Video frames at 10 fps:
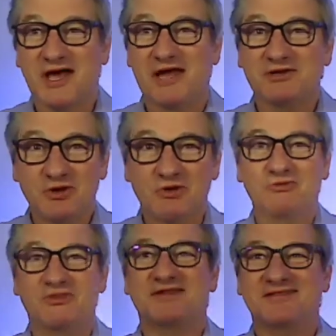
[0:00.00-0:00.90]
I
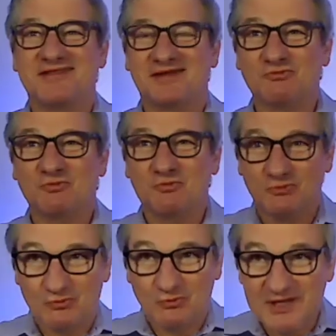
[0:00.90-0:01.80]
know that
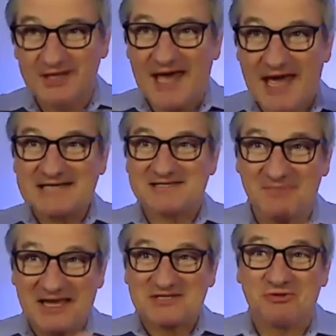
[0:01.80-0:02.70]
we ask
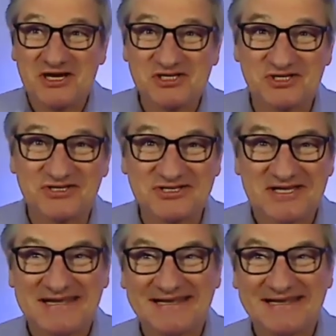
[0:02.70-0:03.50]
the best questions.